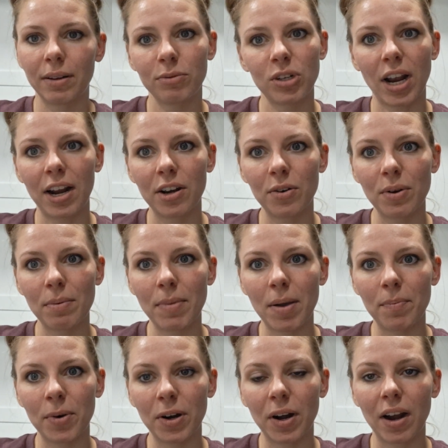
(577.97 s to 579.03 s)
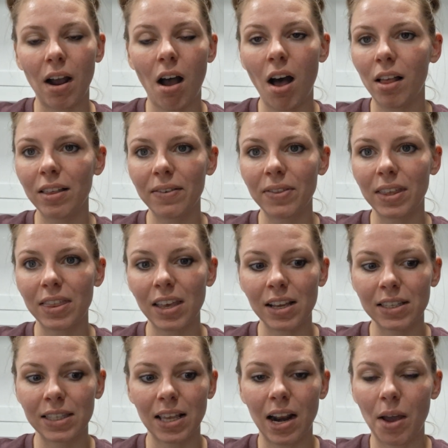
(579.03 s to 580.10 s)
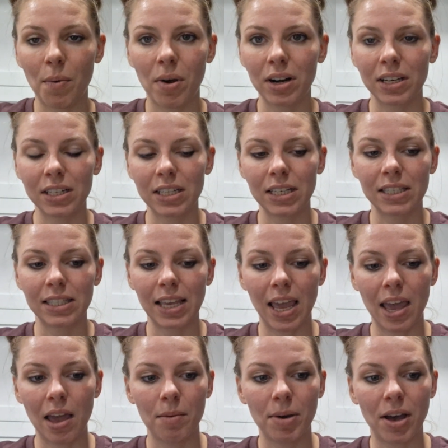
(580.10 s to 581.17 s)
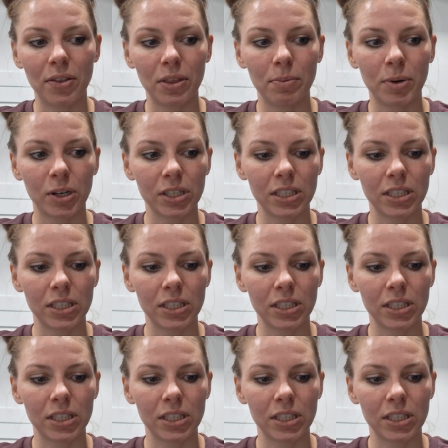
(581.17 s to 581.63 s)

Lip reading: Trying to remember all of the things that I wanted to say about the book